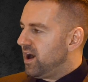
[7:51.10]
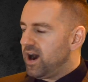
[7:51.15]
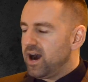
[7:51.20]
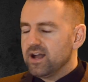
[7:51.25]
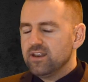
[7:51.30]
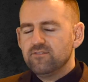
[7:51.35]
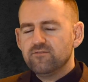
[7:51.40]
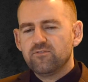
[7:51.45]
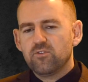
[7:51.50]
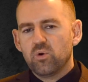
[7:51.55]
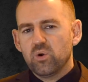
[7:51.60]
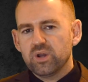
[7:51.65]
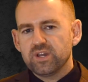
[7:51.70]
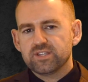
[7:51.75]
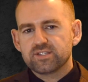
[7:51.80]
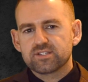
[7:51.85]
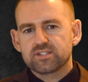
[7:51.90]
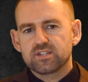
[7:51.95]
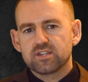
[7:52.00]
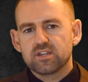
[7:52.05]

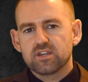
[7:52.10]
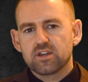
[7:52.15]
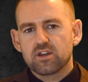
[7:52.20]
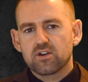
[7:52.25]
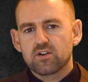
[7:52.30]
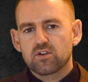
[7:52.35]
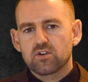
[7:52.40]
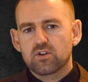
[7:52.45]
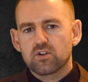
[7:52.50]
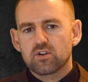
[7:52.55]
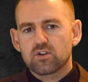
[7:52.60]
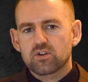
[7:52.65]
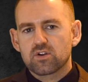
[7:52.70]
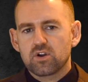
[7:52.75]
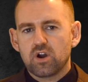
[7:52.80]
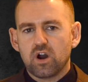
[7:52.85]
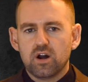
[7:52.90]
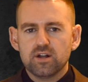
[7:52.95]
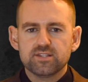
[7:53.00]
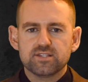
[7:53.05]
Unvoiced
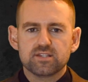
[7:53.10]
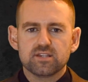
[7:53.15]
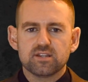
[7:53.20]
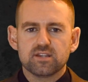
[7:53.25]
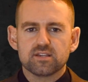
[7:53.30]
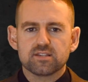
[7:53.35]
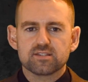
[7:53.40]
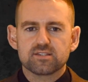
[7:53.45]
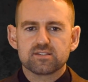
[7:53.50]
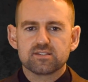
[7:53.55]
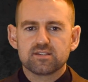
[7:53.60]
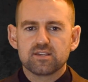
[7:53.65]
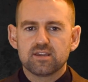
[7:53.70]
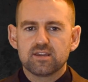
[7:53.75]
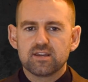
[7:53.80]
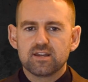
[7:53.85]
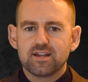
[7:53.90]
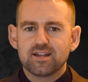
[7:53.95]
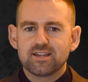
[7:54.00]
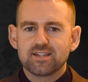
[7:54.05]
consonants
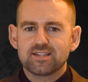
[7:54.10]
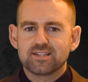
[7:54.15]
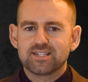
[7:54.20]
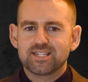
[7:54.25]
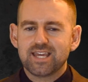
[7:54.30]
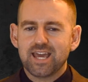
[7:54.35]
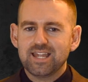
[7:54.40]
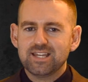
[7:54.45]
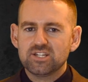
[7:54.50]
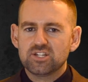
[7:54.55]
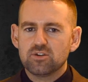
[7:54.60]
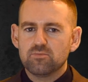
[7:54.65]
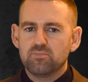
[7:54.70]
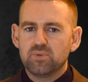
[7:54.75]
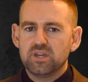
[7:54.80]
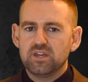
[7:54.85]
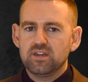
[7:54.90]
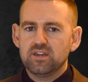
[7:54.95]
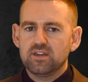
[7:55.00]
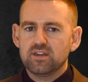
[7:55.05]
tend to
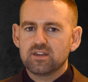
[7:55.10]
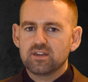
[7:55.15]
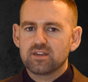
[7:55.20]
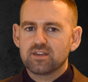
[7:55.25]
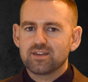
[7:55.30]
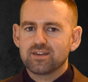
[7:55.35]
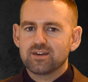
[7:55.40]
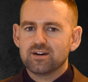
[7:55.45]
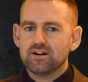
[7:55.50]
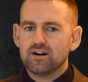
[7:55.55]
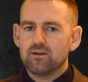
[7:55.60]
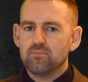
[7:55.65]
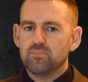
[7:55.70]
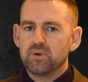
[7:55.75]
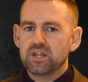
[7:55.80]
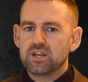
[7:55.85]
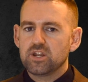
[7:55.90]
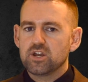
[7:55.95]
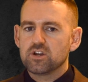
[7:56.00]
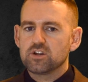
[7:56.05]
be a
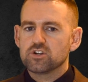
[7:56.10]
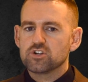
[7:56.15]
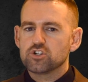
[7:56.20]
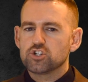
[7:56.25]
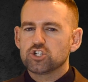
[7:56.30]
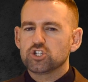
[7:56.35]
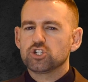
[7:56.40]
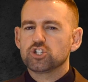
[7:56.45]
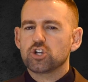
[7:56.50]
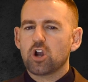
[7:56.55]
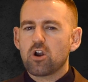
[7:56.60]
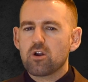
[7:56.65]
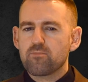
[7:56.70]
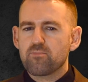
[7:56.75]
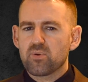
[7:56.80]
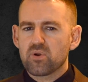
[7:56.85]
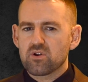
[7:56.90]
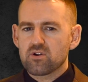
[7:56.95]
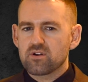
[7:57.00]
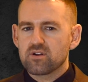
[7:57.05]
bit
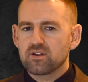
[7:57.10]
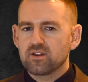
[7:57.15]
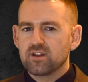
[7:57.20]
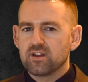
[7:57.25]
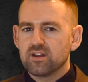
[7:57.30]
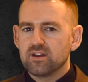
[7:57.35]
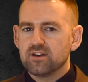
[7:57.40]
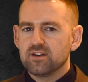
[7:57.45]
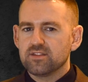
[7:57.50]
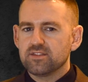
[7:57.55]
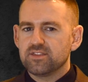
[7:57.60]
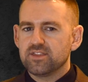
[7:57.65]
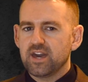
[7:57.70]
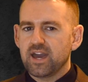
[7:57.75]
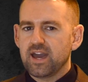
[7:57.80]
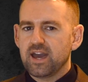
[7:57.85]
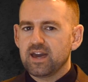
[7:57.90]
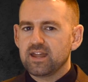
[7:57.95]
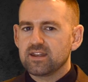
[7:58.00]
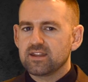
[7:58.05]
sharper
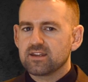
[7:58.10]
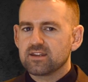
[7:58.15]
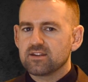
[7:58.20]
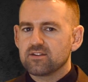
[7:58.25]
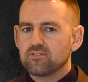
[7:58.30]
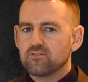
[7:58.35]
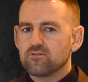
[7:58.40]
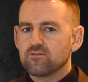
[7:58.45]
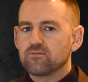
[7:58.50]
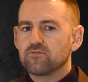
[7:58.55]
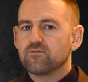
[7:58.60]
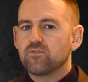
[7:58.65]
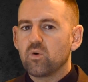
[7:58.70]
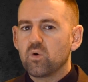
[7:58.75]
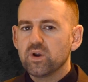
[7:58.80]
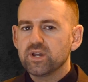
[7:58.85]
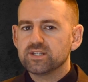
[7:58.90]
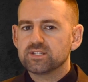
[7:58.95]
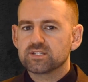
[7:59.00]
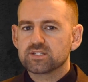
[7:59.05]
than
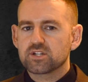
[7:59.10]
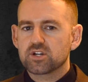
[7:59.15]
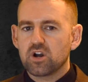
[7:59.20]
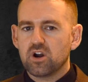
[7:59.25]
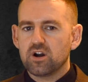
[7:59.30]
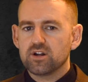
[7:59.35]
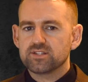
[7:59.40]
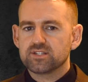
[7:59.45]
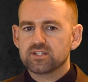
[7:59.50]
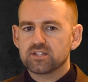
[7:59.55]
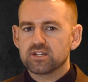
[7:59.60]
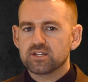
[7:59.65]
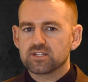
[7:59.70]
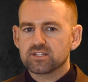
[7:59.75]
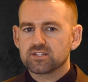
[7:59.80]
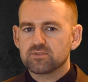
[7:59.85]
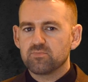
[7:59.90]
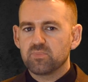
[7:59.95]
voiced consonants